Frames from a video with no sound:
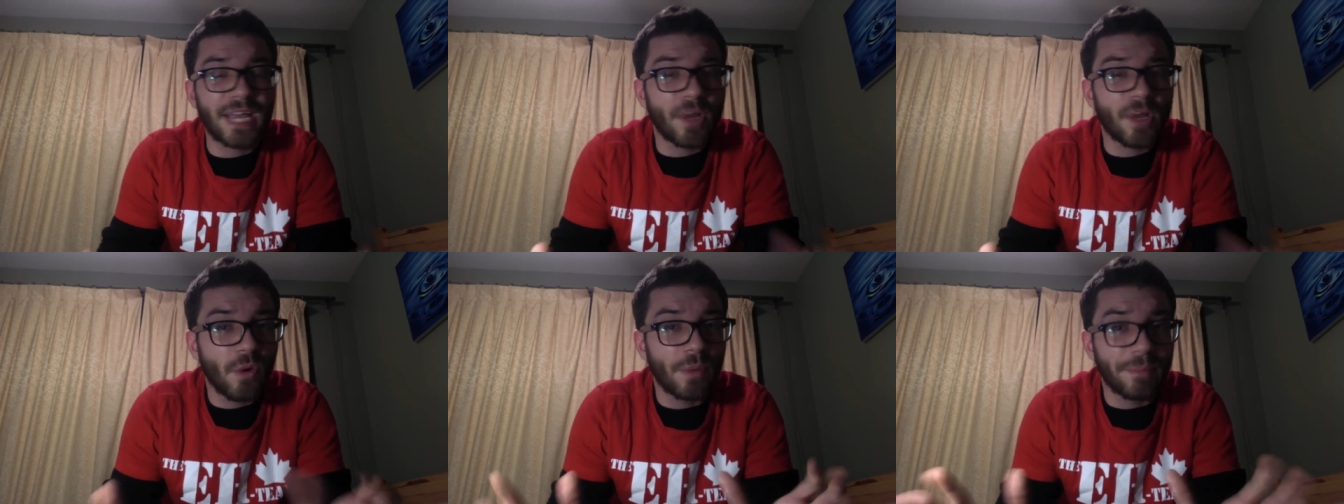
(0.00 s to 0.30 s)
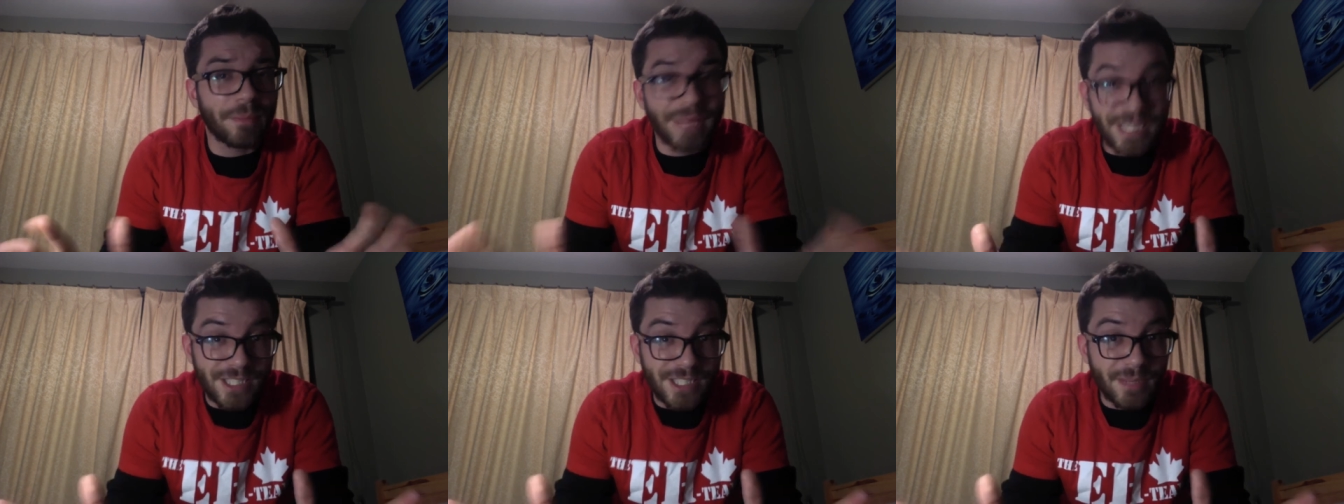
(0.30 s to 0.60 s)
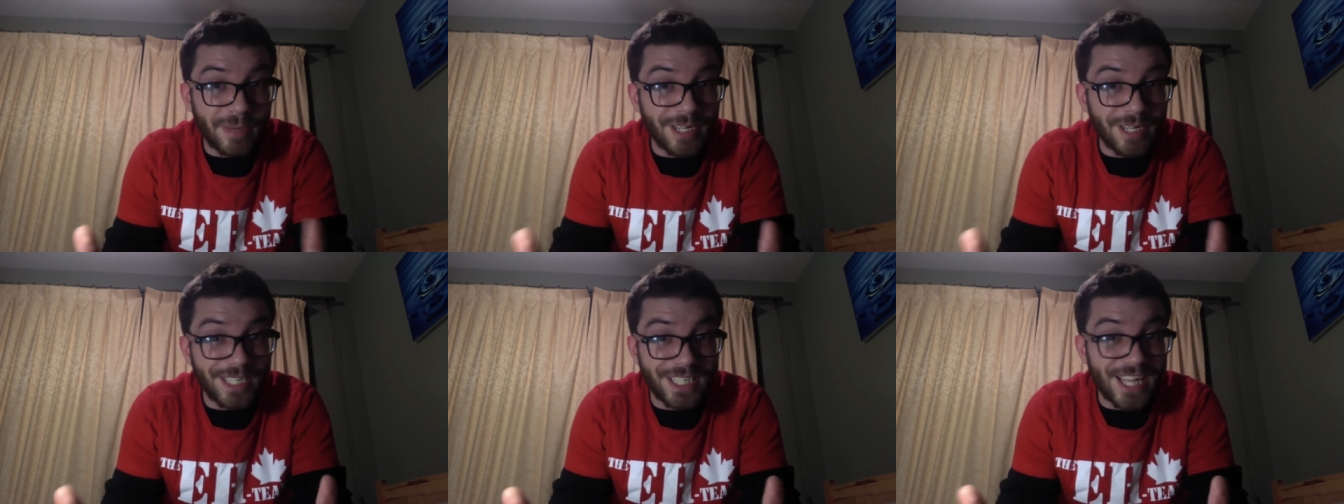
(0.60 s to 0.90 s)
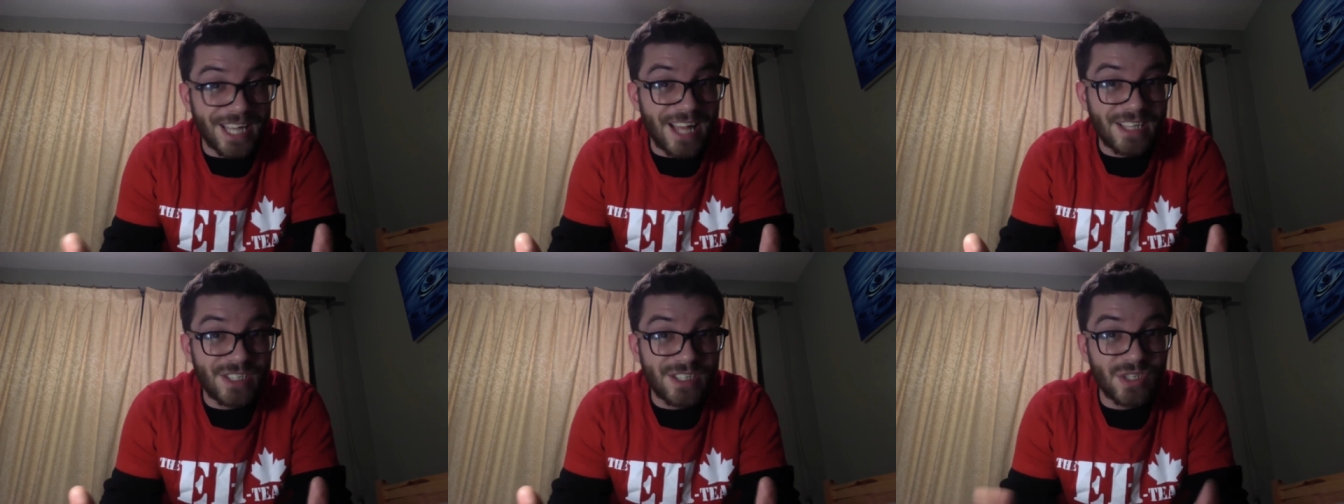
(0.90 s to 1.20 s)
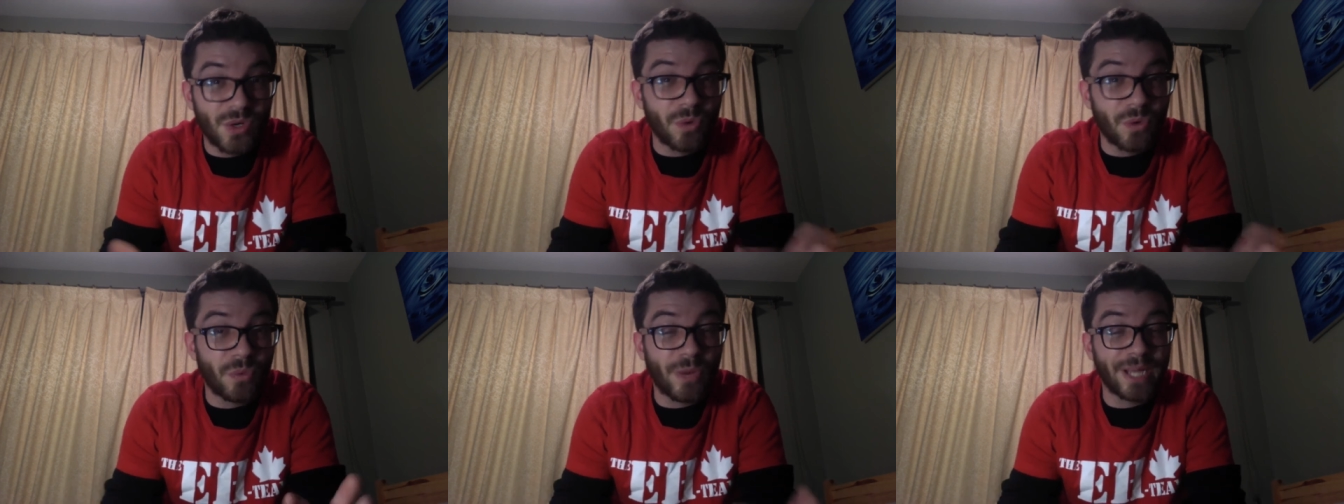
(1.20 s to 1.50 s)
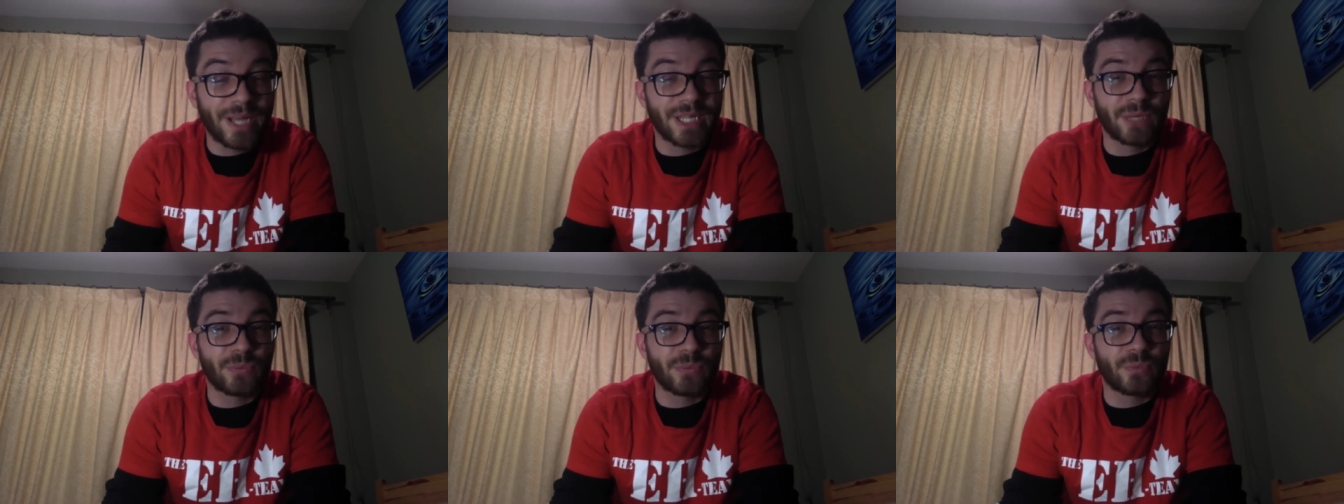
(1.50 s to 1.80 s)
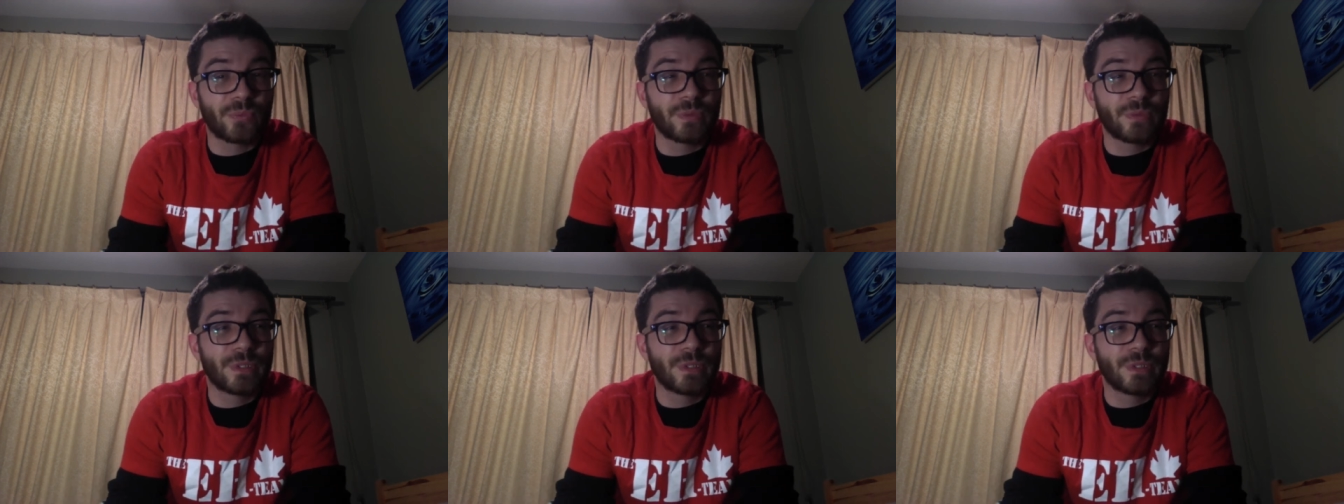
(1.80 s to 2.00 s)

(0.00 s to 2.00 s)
go and beat somebody to death. So I don't